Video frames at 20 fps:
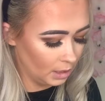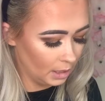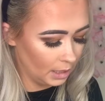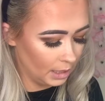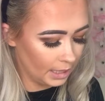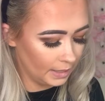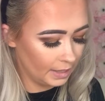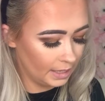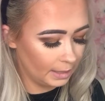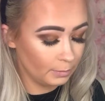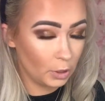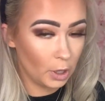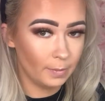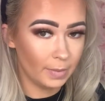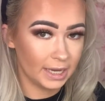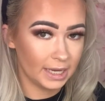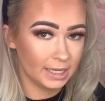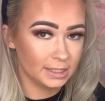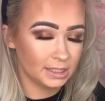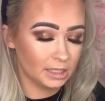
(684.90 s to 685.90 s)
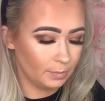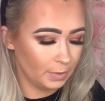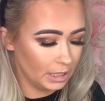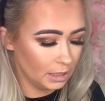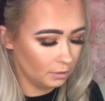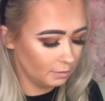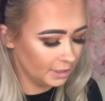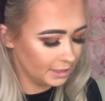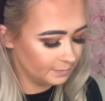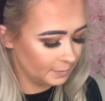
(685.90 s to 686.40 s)
And then I'm going back into the P.
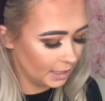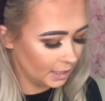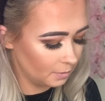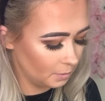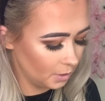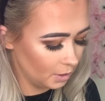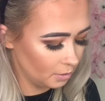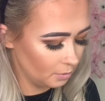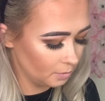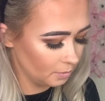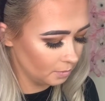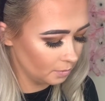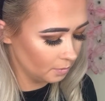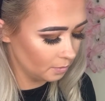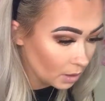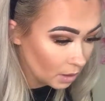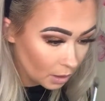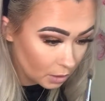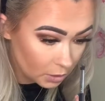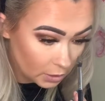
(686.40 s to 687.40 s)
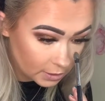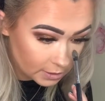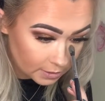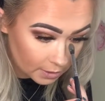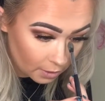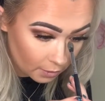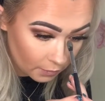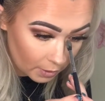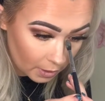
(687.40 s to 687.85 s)
Louise pigment and using that on the